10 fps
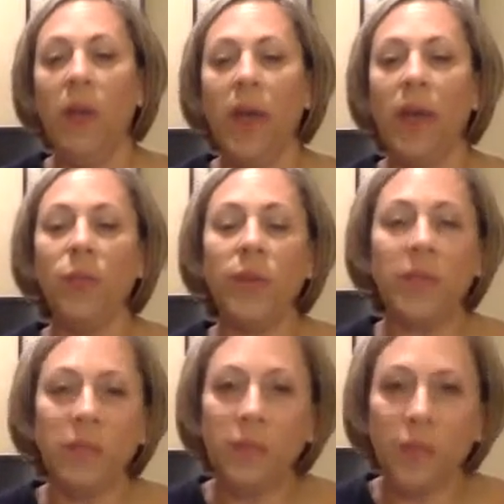And the
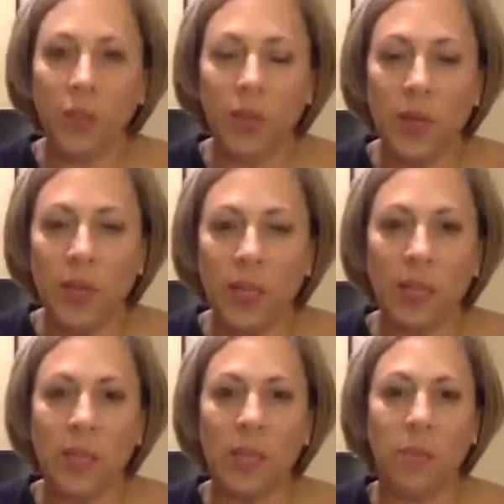reason for doing this
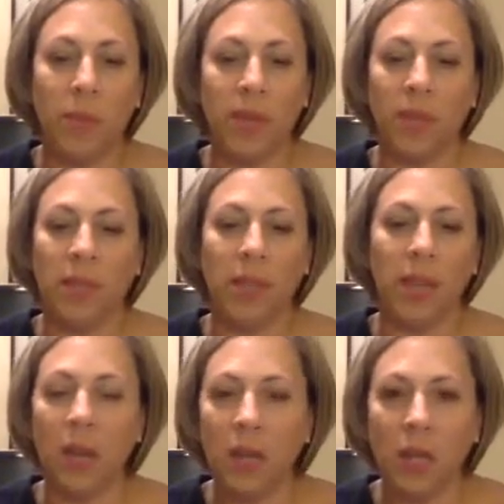is because at the
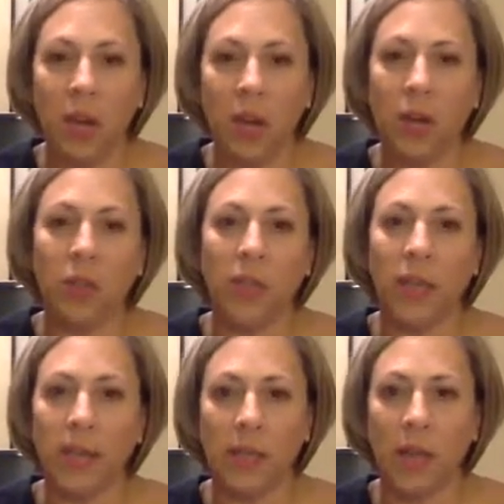end of the year, your
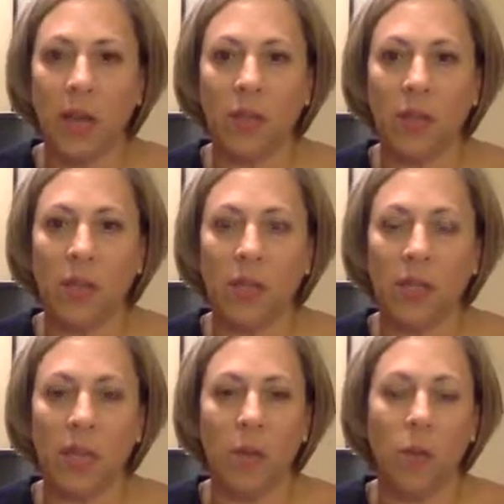tax accountant's going to
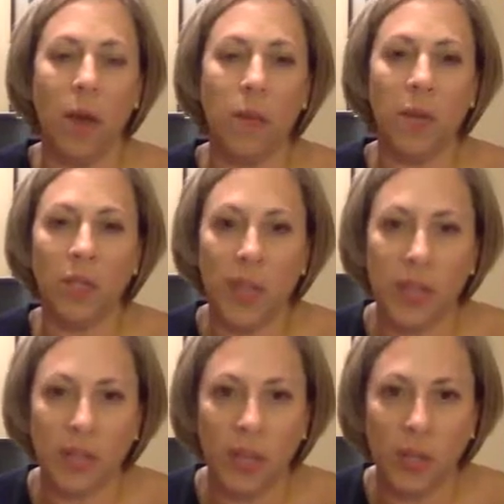say, well, how much of
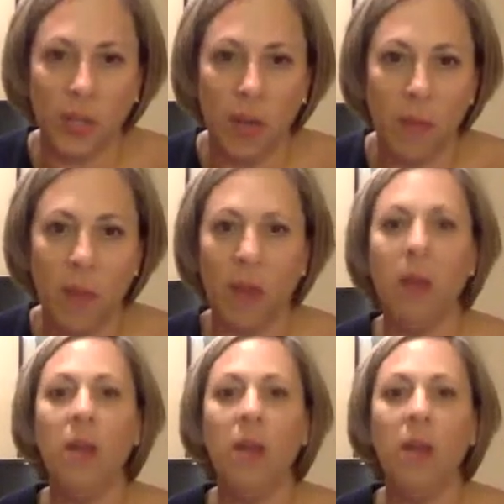that's entertainment?